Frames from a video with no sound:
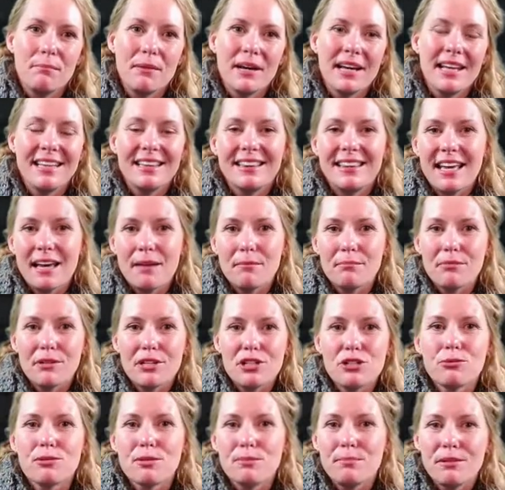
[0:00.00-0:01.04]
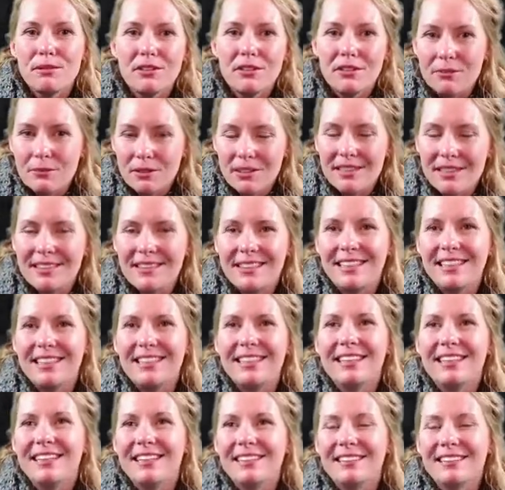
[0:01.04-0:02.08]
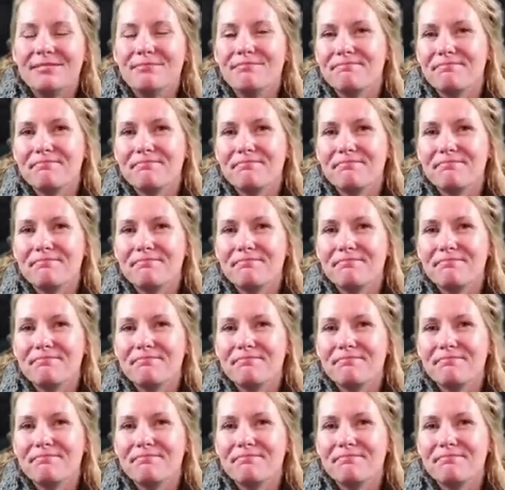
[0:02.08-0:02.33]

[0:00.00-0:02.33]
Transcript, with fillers: but that bridge was built with the